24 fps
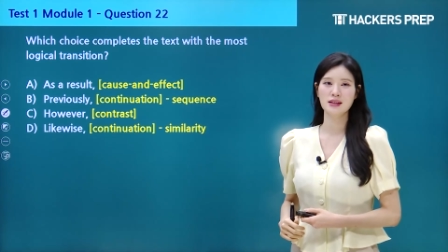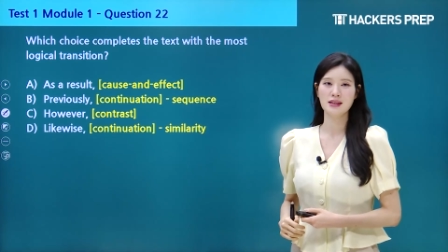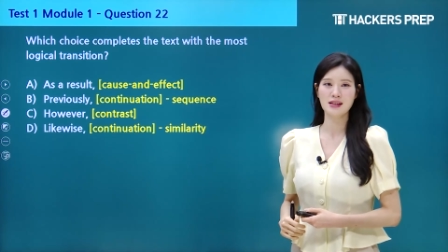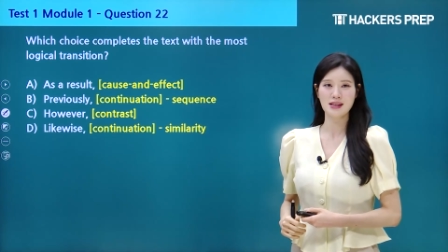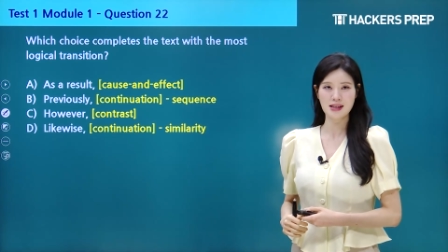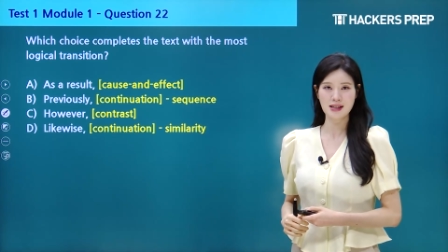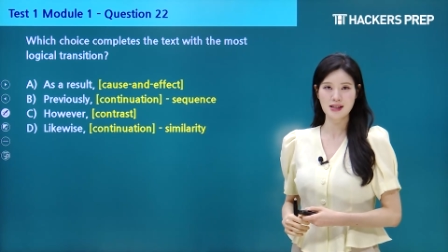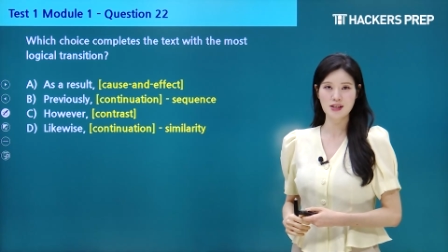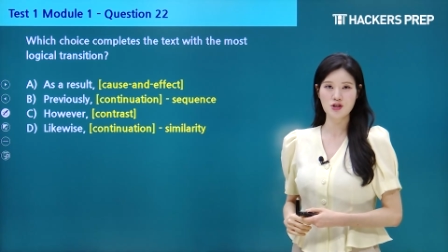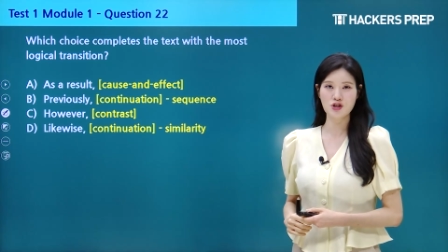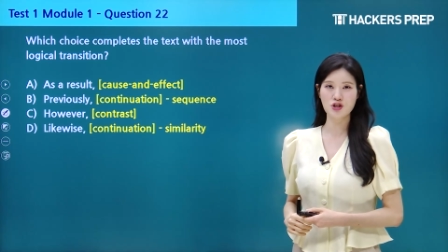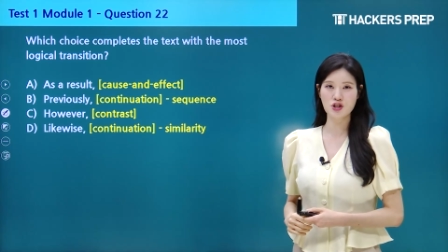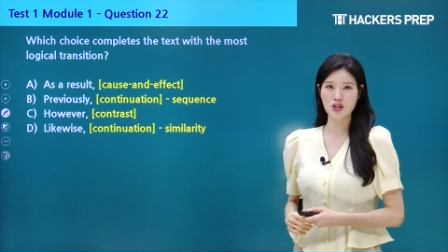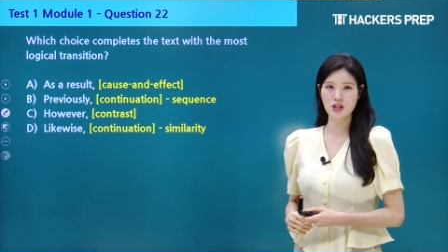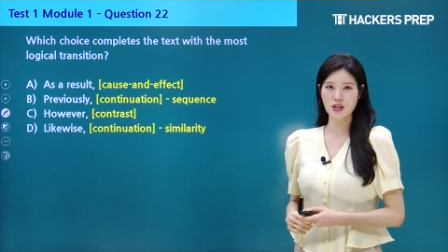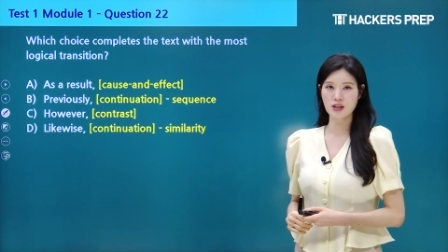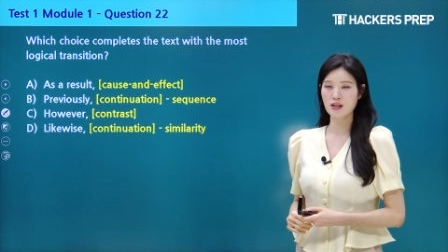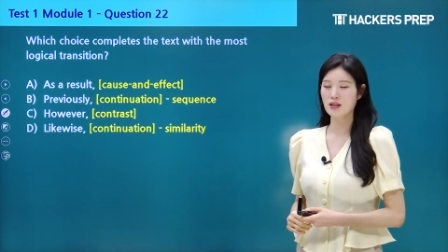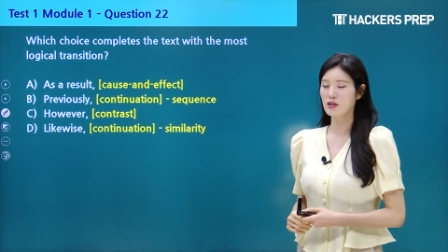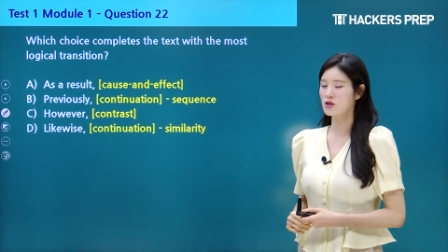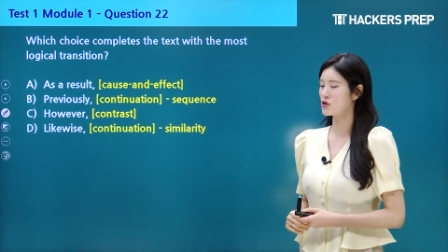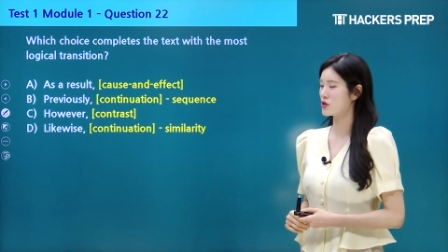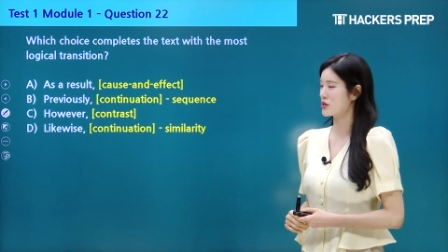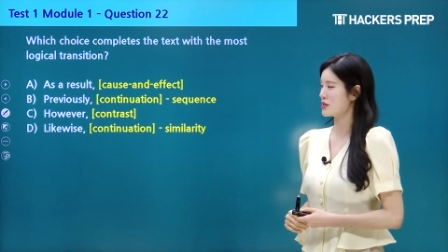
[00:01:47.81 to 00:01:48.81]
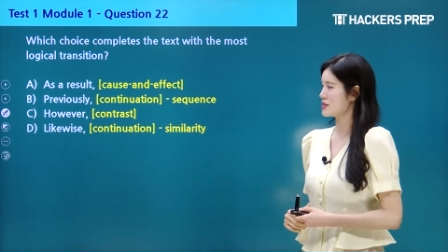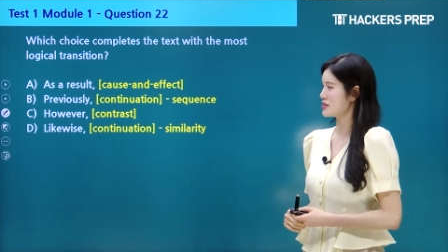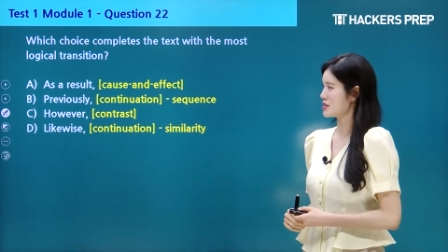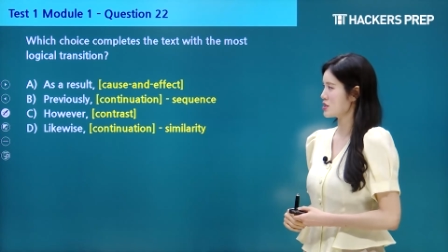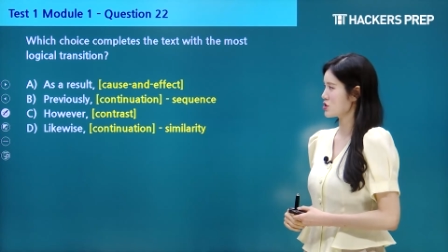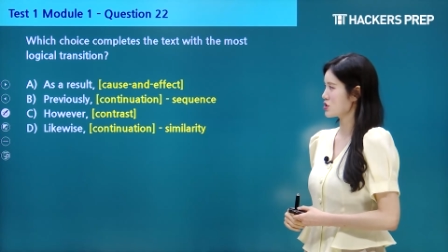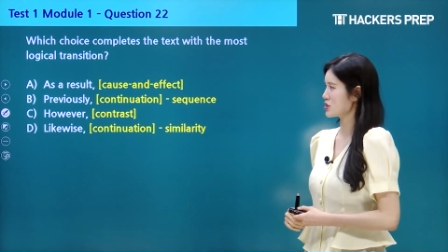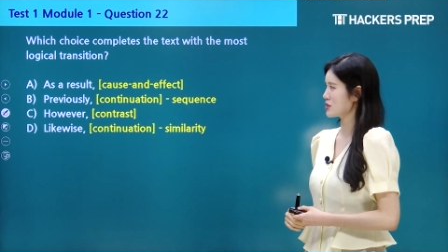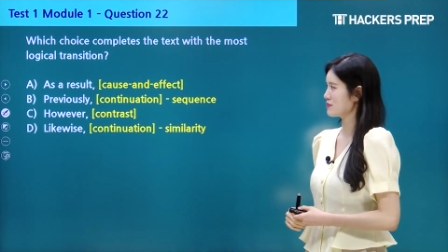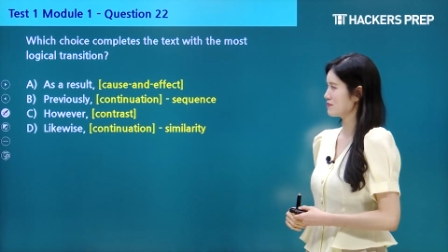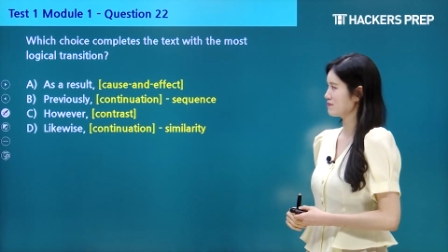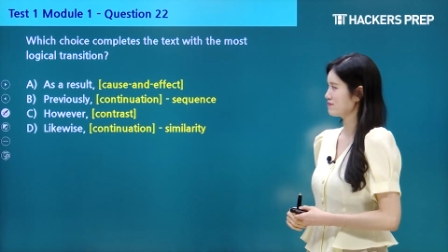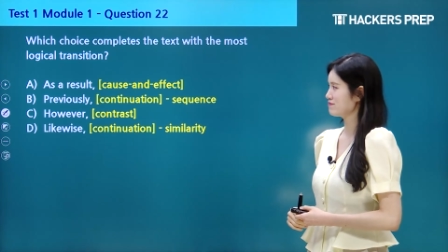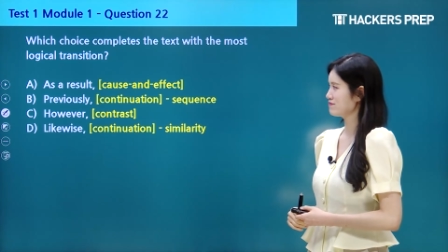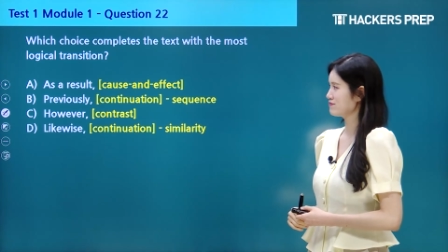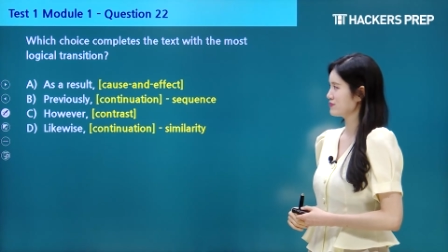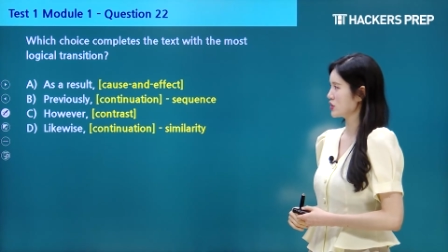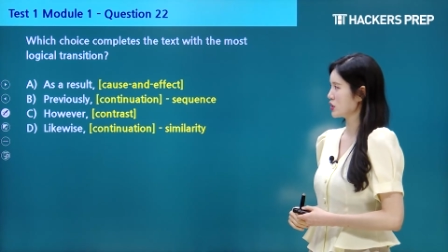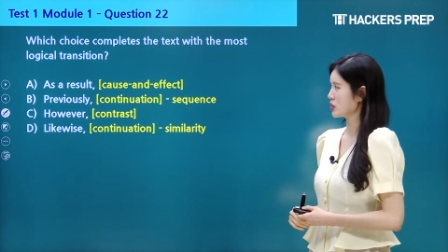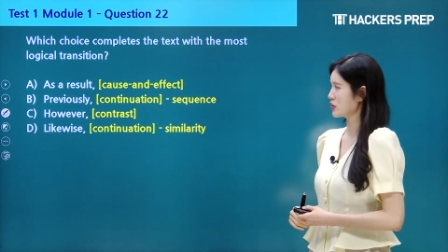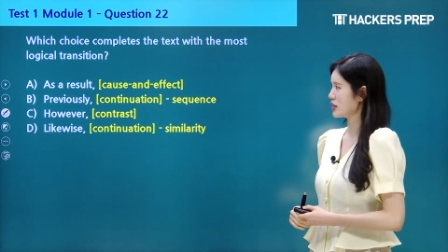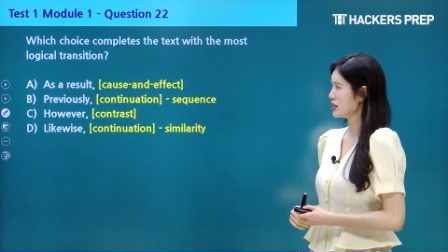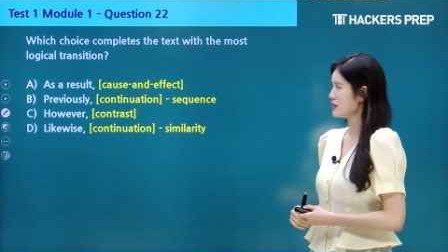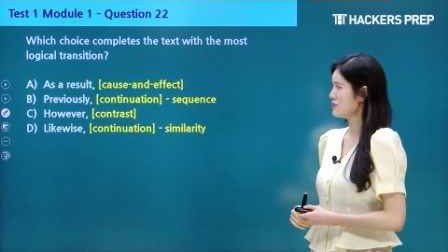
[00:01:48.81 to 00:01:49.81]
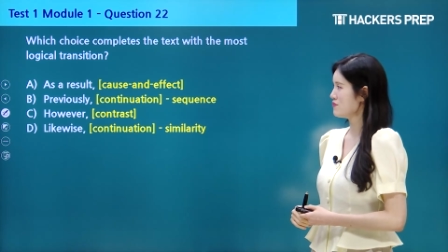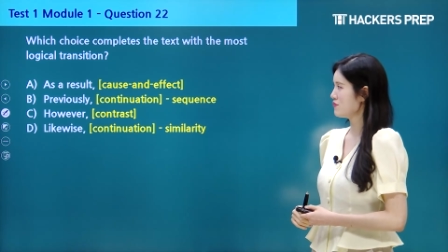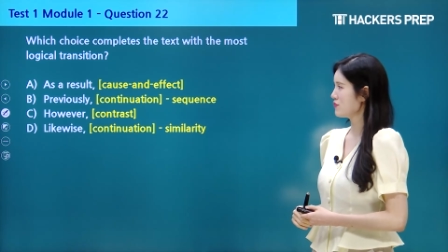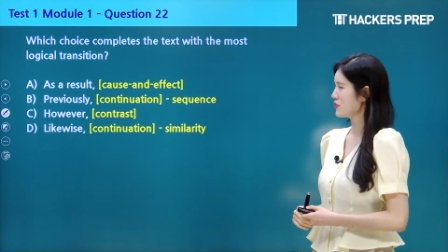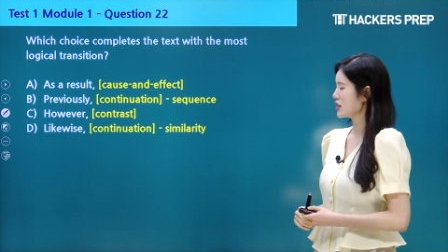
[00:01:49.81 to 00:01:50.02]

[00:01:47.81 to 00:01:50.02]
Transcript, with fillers: each transition, okay?